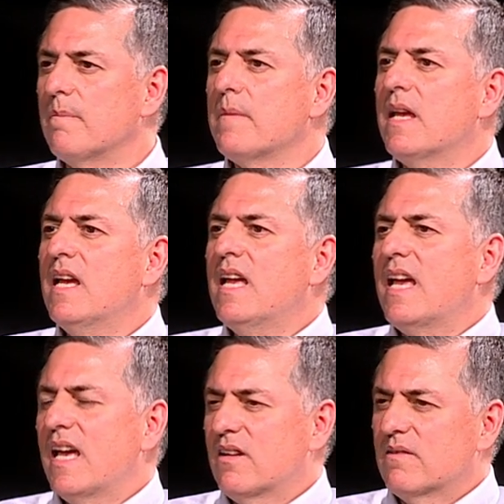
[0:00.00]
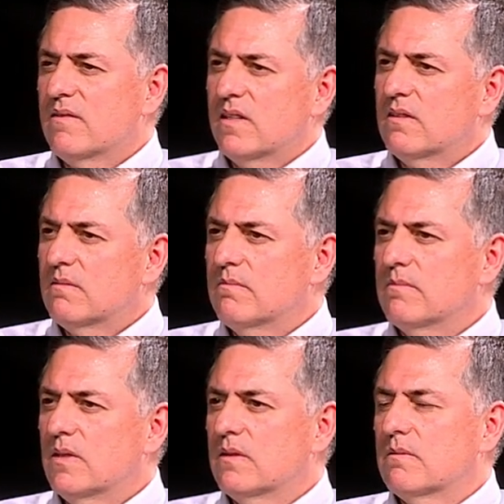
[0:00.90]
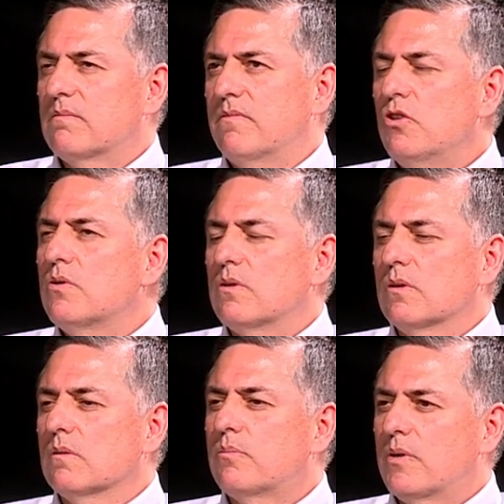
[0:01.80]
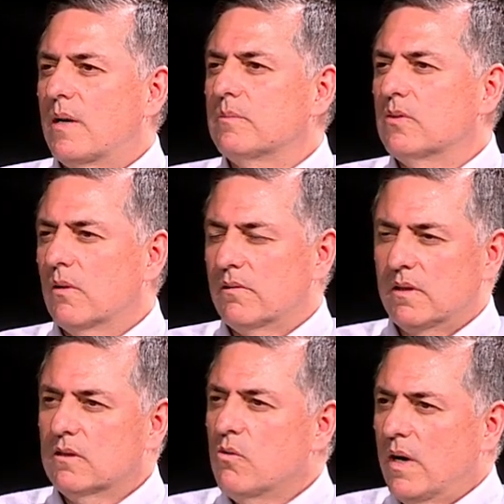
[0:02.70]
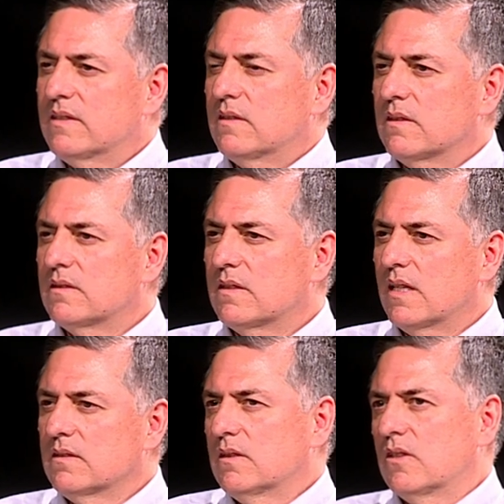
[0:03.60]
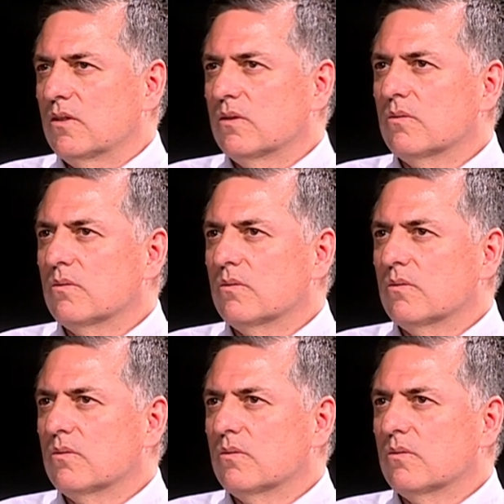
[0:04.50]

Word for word: Mm -hmm. And this, this funeral prompts all these questions as to